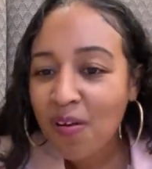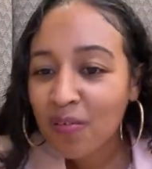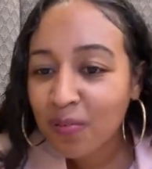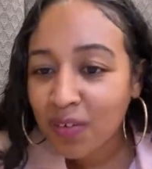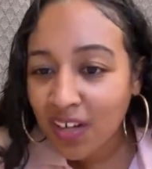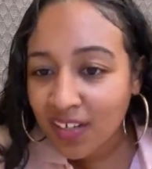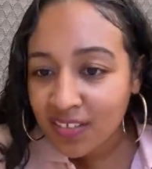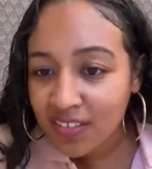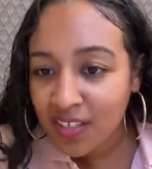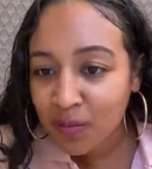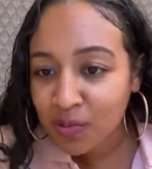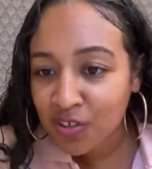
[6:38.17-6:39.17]
What kind of
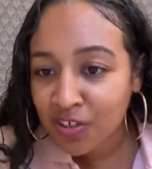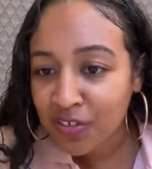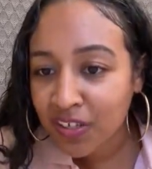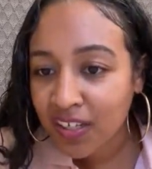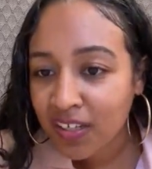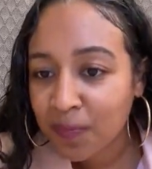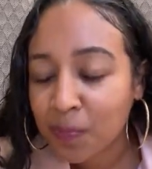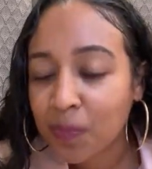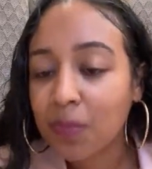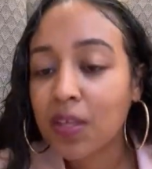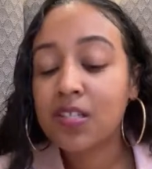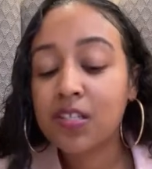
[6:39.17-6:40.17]
sandwich are you eating?
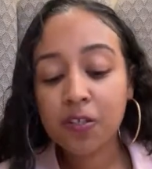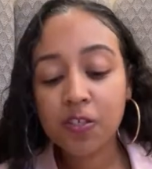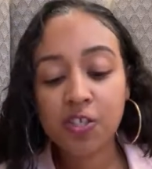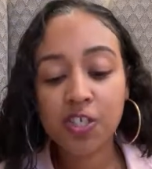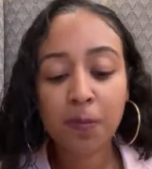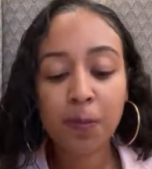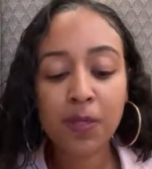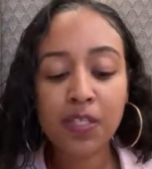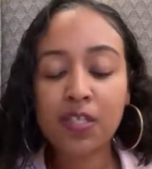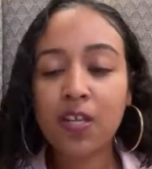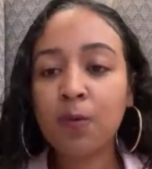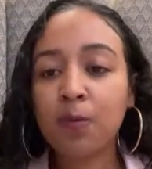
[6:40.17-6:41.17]
It's a chickpea
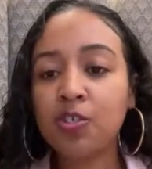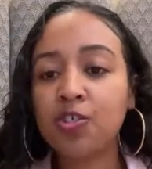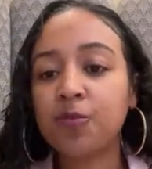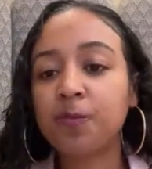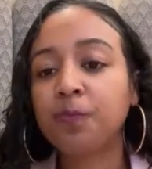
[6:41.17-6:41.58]
sandwich.